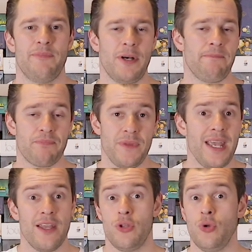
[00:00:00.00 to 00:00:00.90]
But
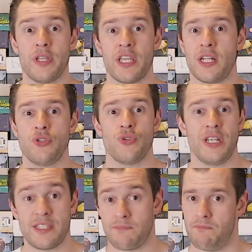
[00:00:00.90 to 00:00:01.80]
yeah, Nordic
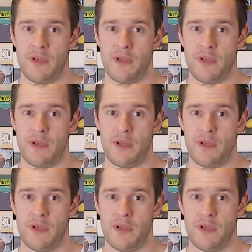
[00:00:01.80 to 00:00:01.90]
Countries,